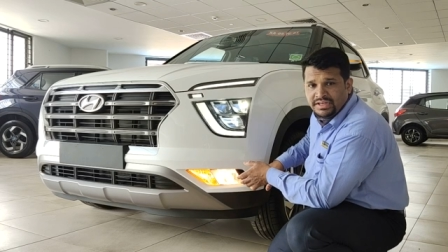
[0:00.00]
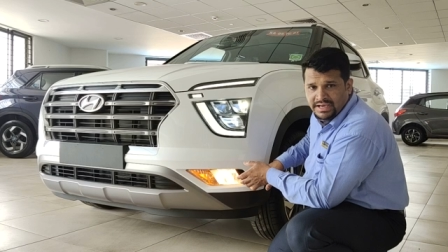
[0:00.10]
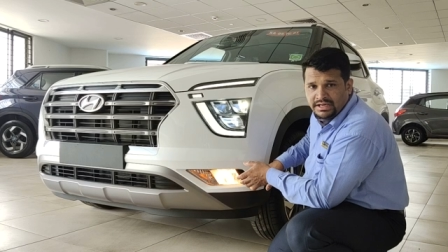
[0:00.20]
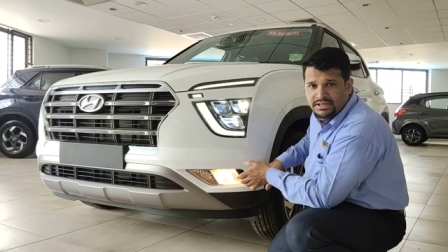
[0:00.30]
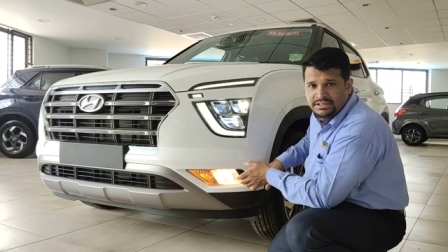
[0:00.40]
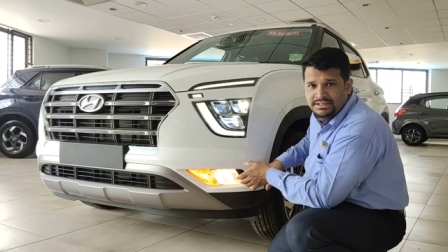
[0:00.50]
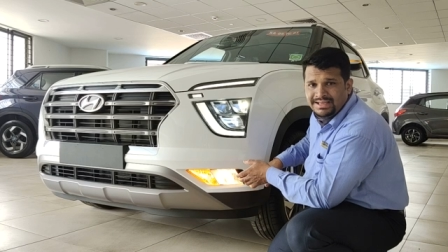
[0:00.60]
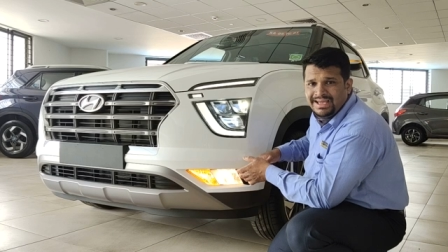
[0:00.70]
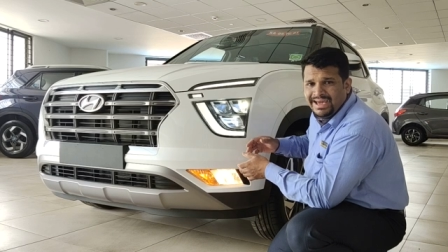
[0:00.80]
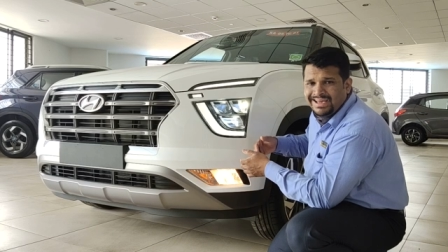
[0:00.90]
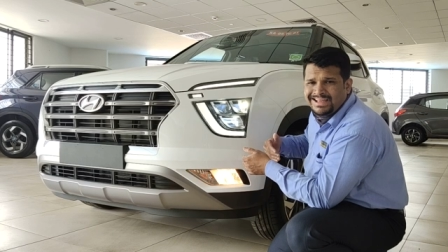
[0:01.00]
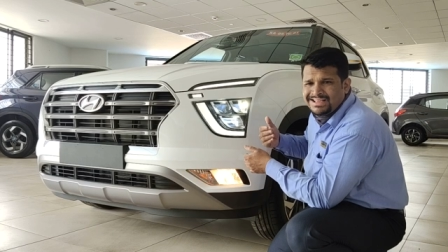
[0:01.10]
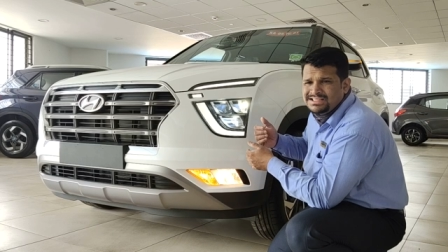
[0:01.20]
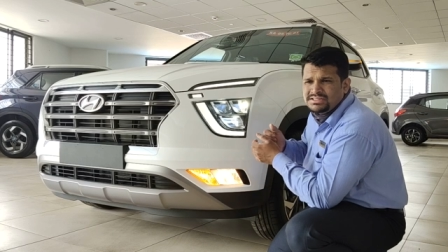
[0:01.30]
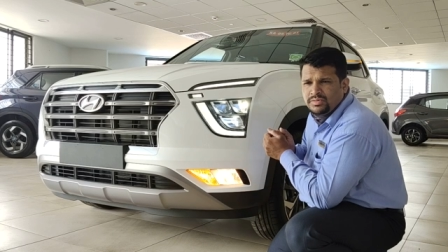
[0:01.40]
of the air curtain
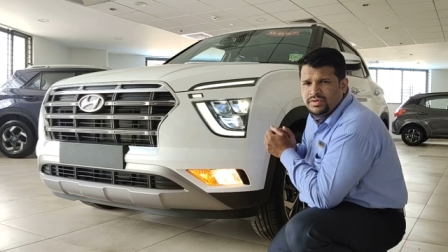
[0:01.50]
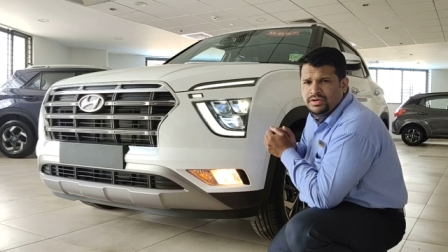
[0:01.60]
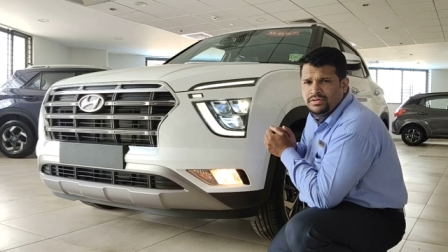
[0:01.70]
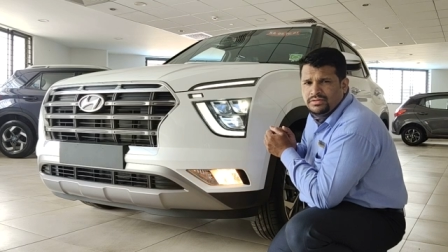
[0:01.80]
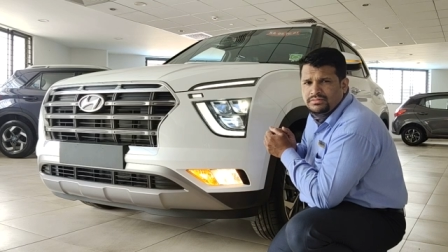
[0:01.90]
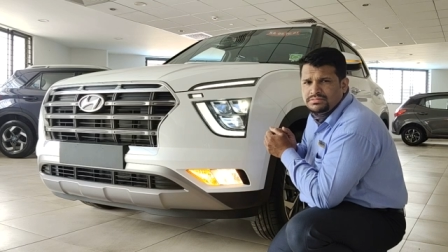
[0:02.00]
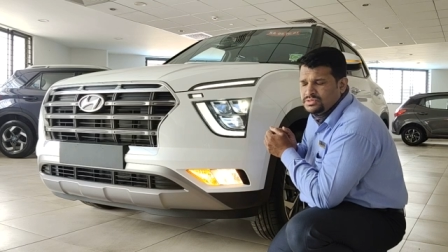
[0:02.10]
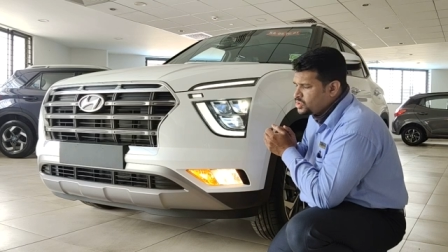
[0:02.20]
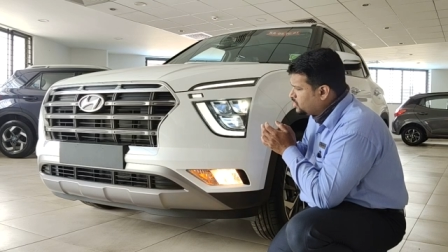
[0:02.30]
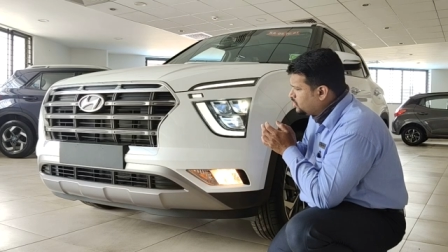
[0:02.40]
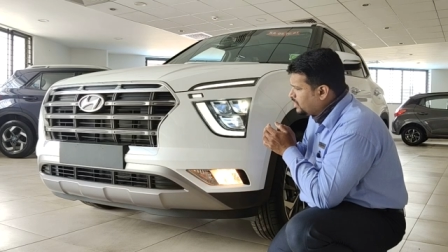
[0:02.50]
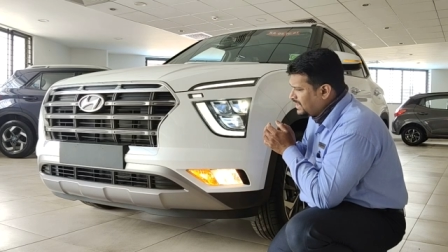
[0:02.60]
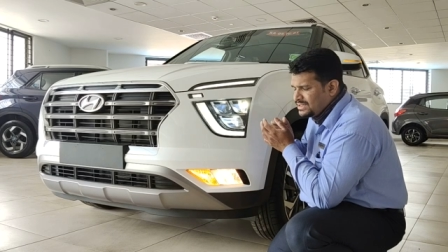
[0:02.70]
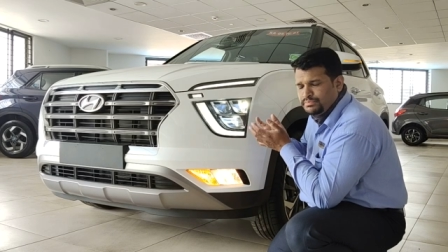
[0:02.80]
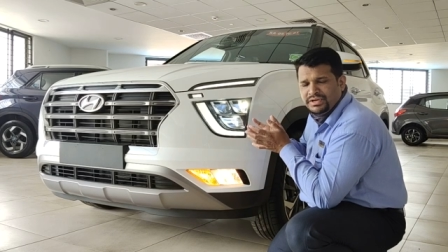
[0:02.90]
enhances the overall look. So I
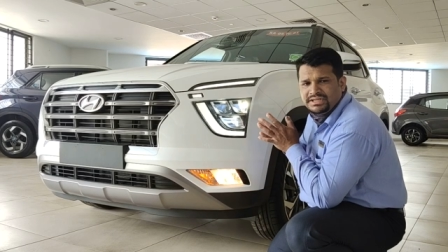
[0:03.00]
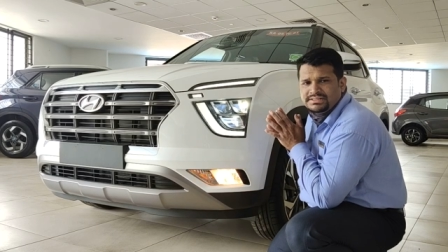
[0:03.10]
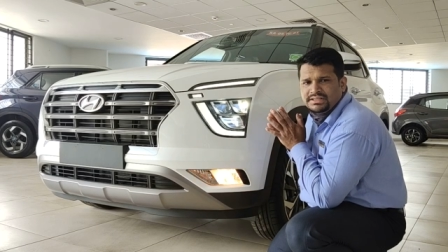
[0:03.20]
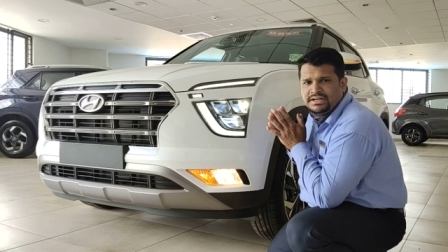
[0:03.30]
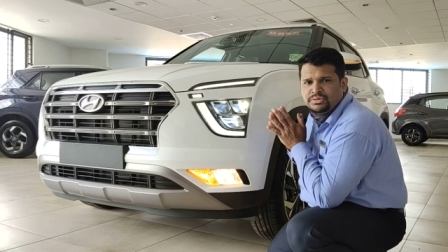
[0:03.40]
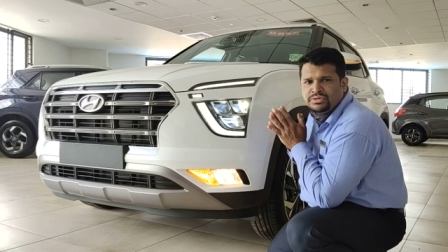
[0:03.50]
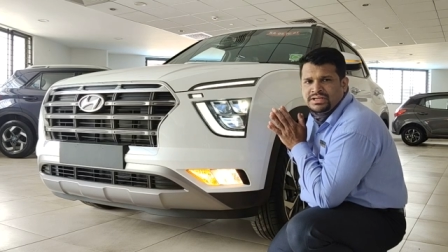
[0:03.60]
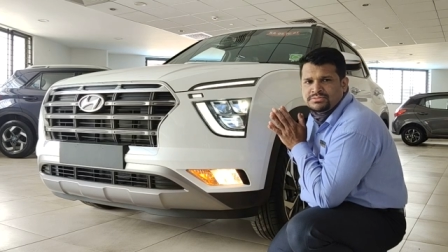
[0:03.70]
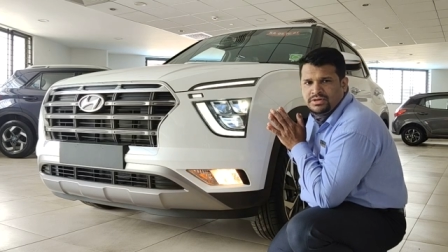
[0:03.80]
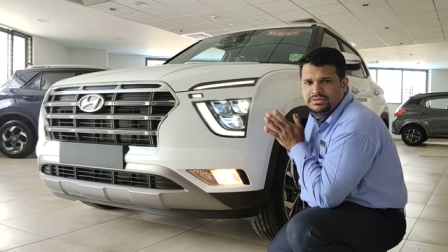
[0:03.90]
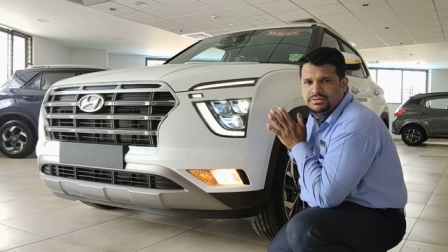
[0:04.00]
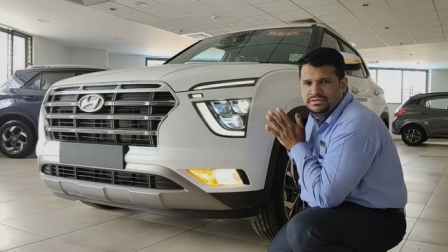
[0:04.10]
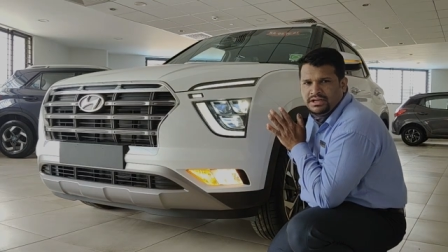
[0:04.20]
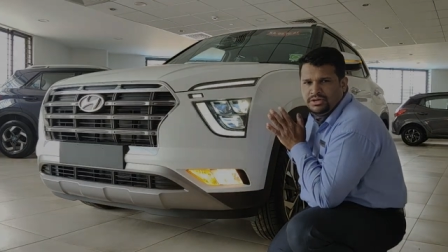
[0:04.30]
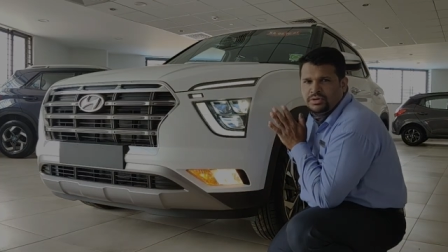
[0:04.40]
can pretty say that Hyundai has worked
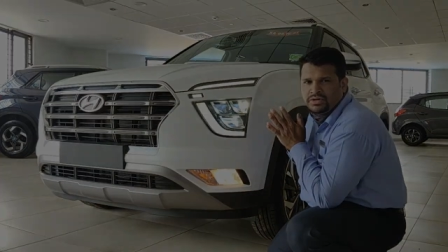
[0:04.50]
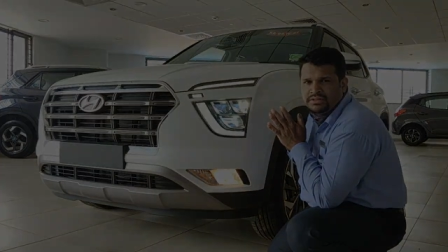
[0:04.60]
really good